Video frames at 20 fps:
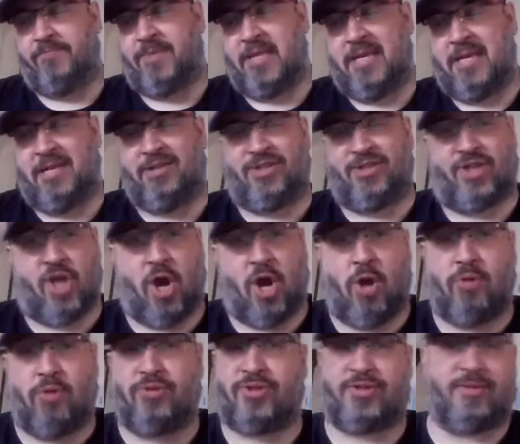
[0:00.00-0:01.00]
He
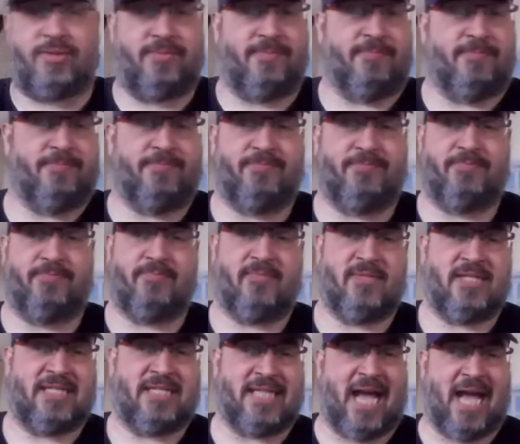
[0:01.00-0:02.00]
shows
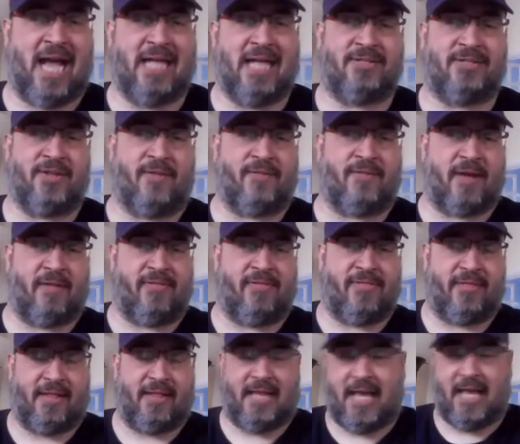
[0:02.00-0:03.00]
signs of
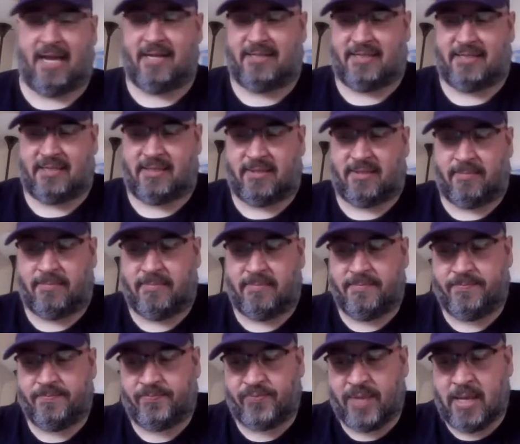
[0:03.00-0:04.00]
athleticism,
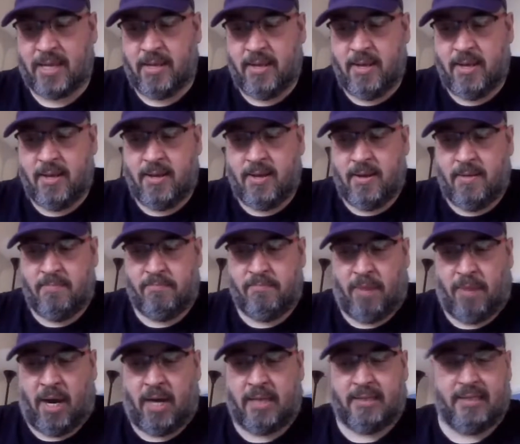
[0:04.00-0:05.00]

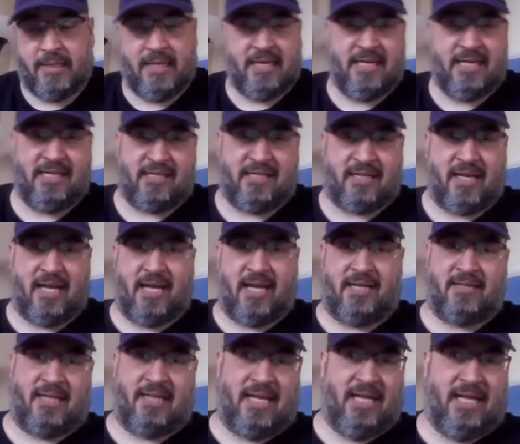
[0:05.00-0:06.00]
but
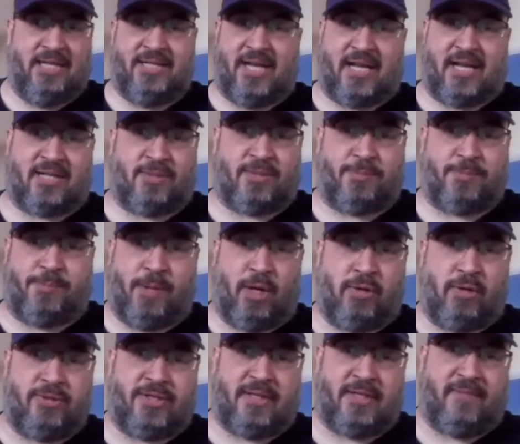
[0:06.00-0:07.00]
his
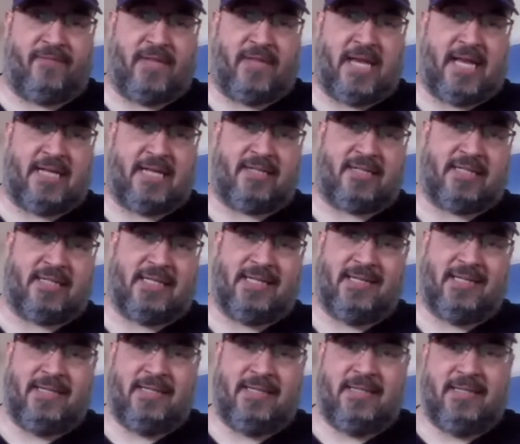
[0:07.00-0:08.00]
explosiveness,
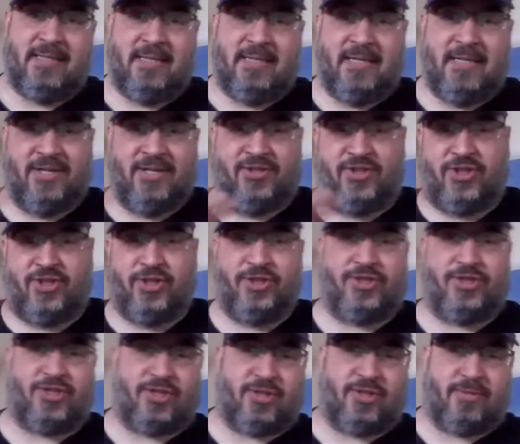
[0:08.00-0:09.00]
it
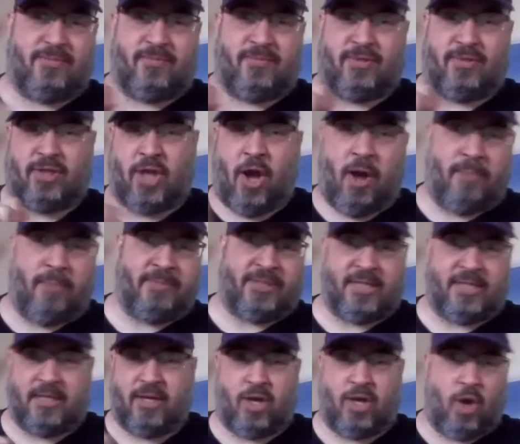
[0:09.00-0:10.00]
just
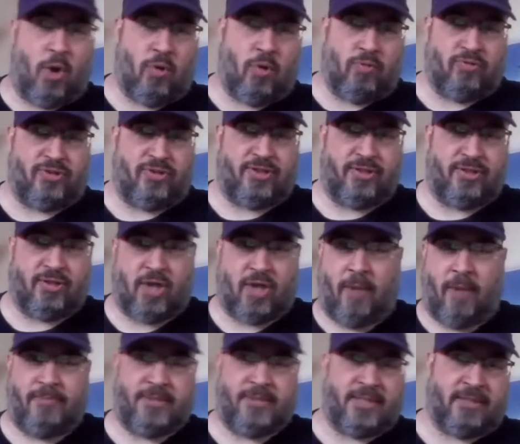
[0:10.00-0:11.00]
comes and goes,
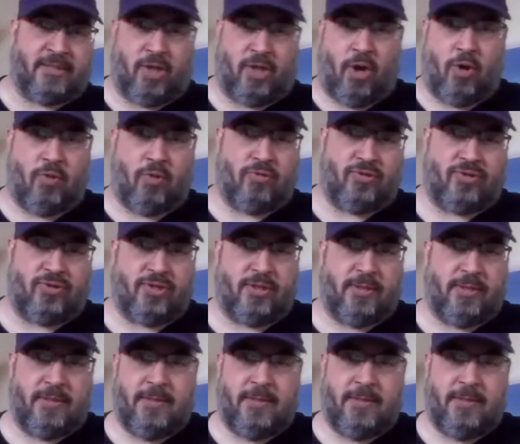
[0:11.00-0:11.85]
comes and goes.